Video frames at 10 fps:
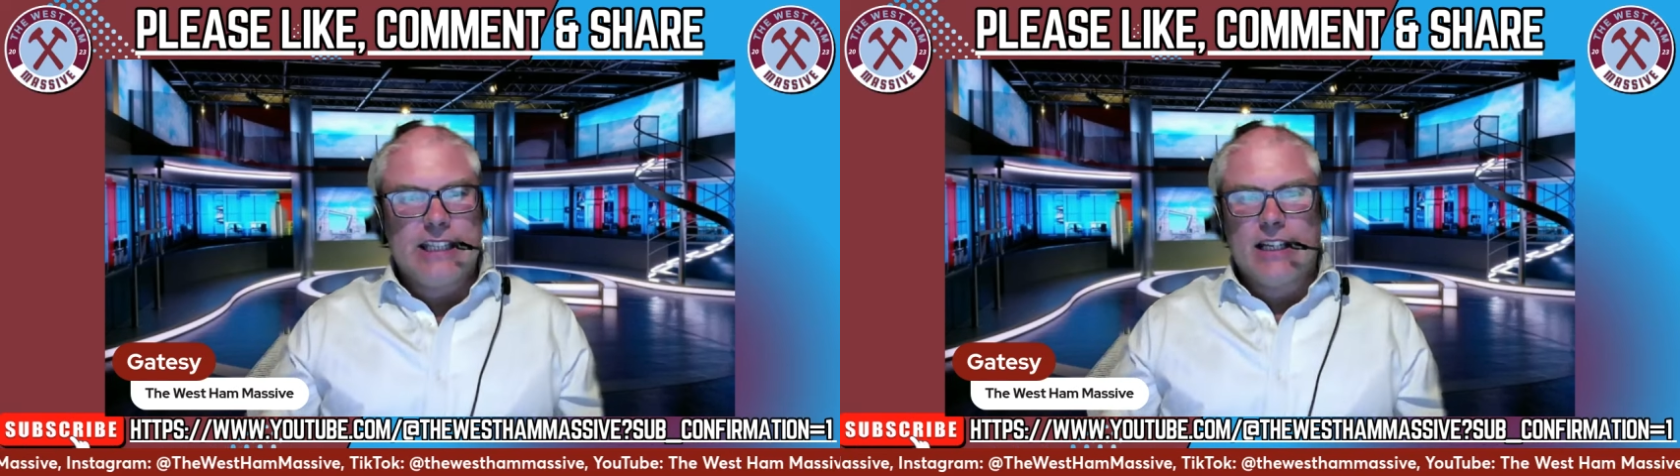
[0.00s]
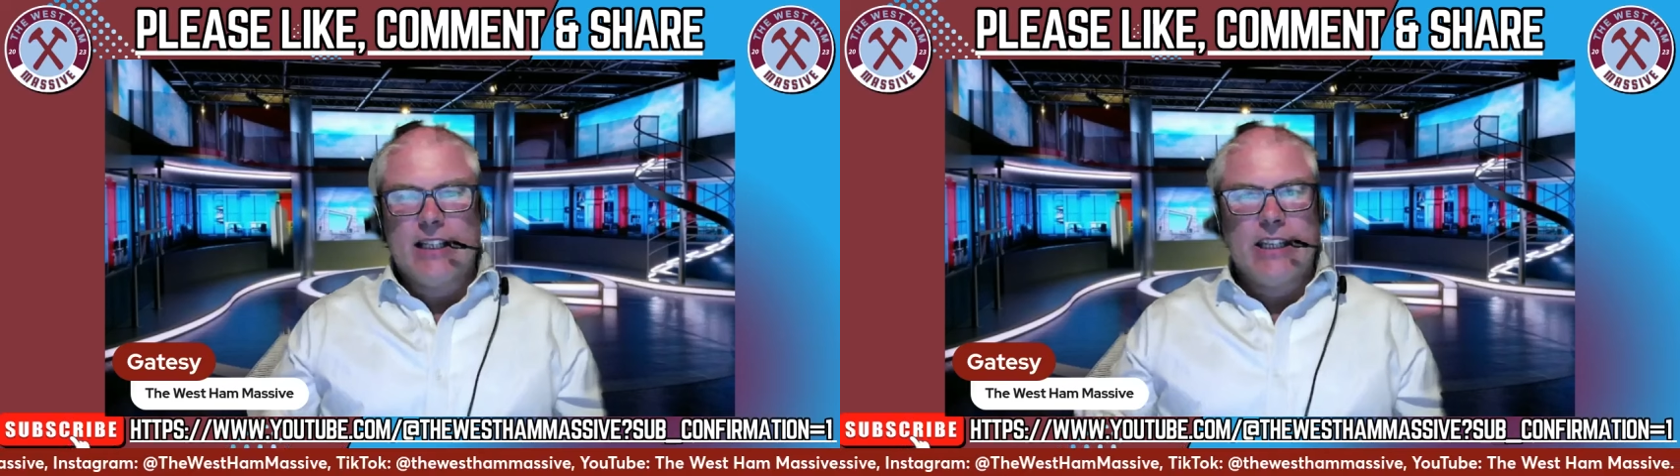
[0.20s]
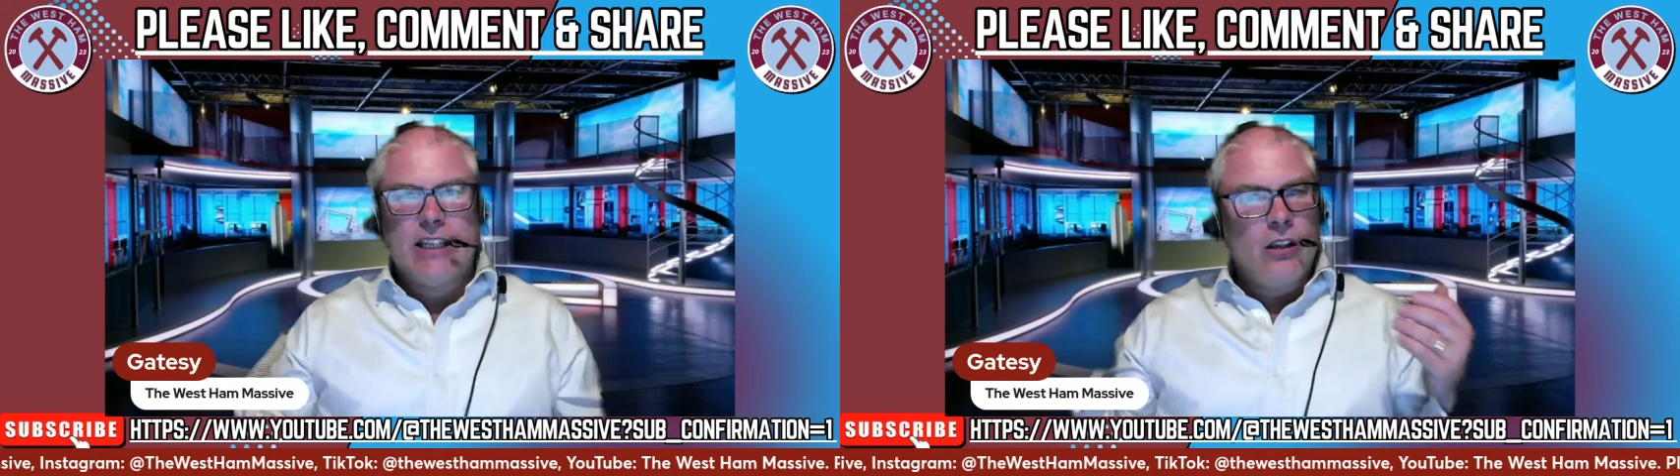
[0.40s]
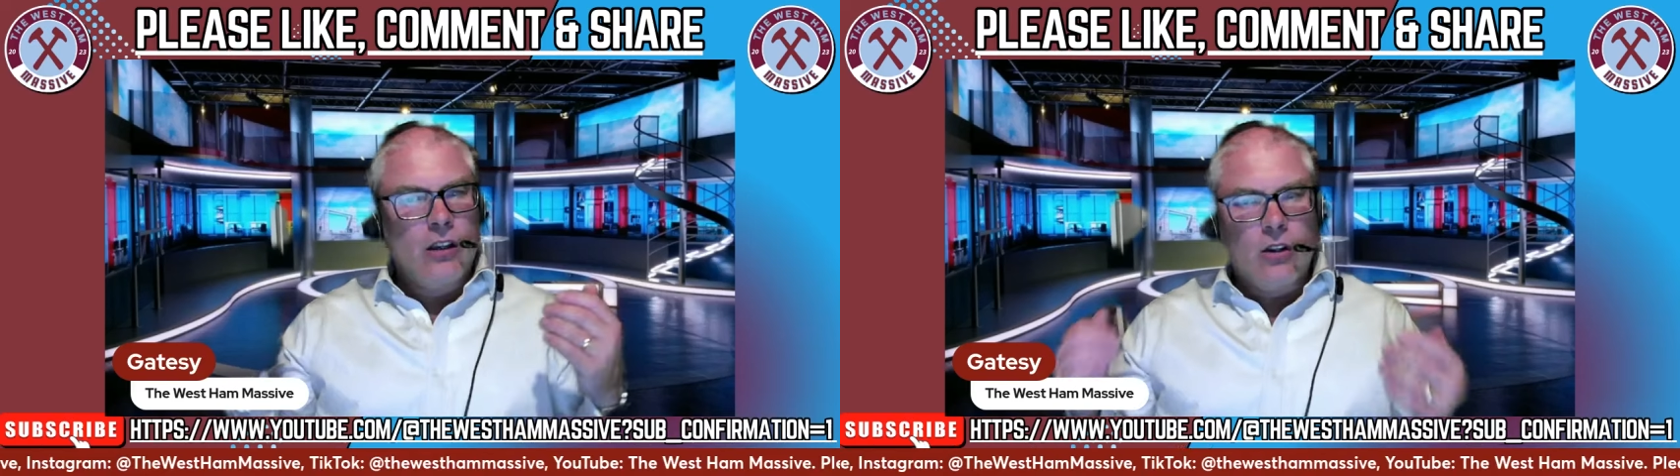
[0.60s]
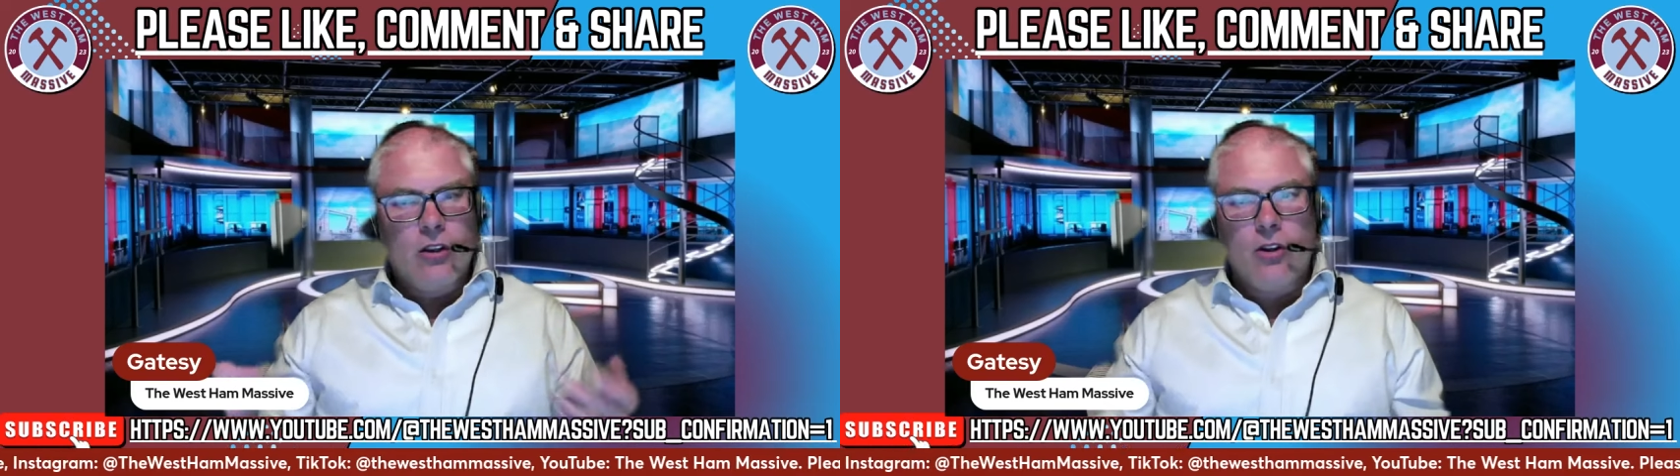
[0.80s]
done it,
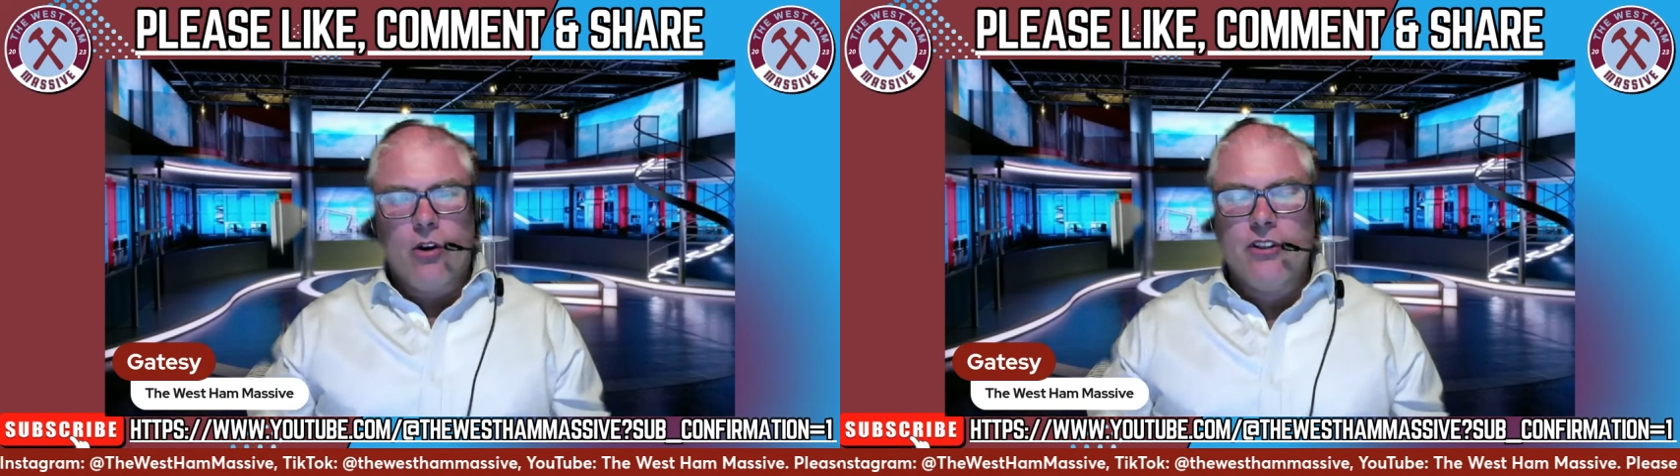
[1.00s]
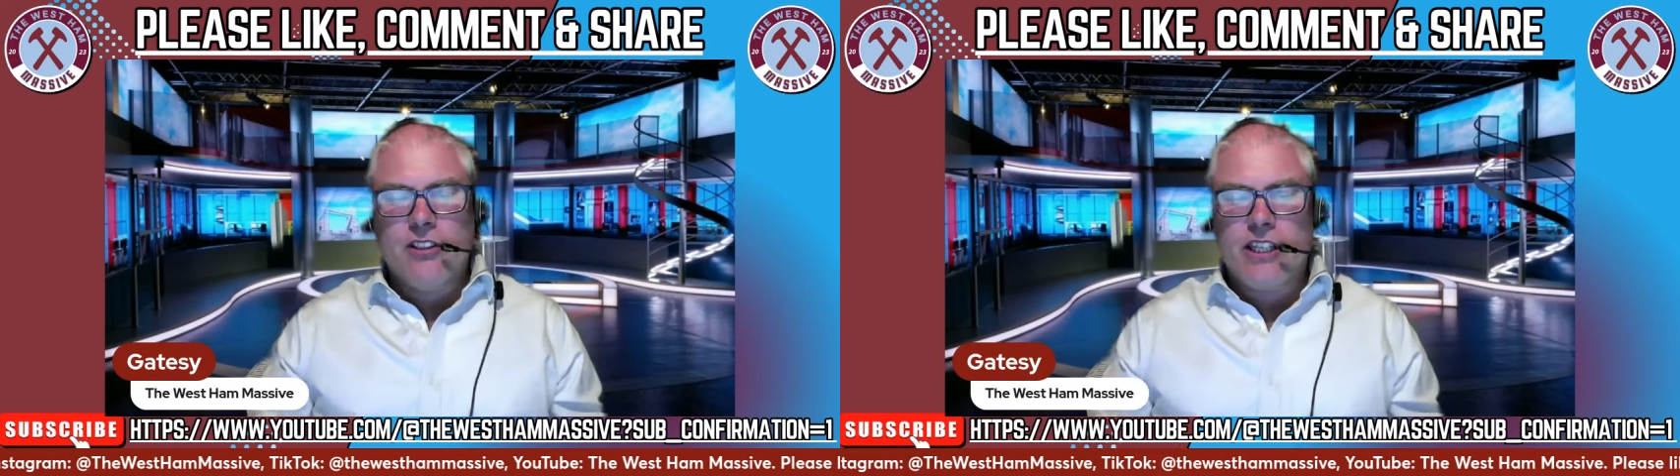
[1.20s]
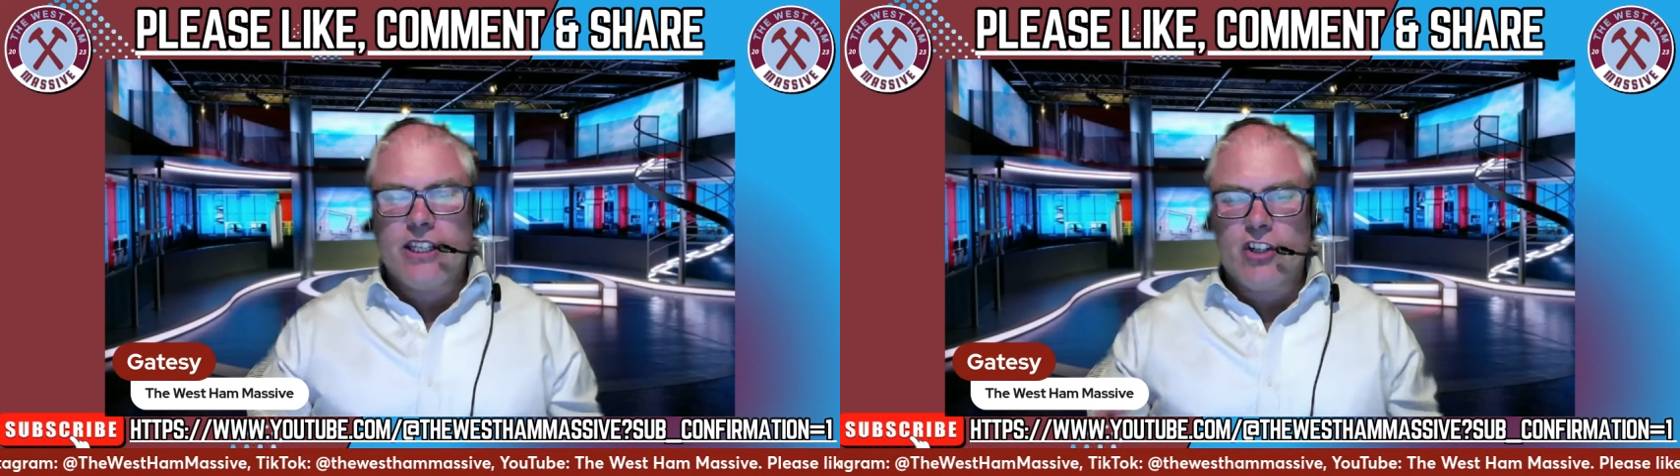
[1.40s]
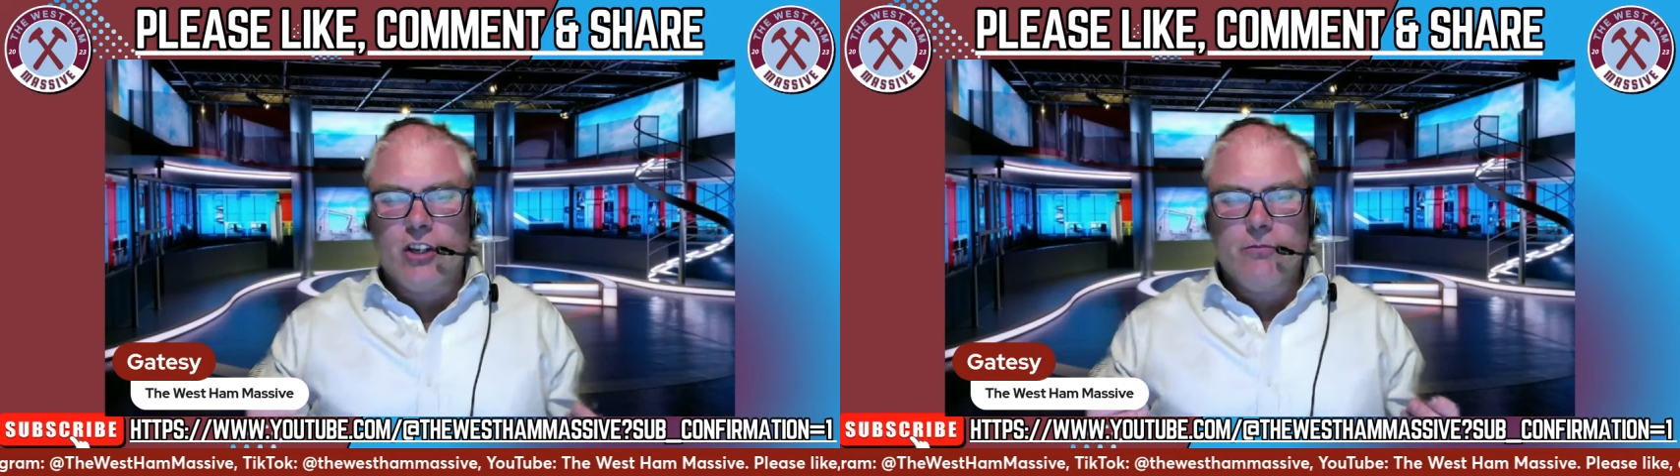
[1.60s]
got the T-shirt.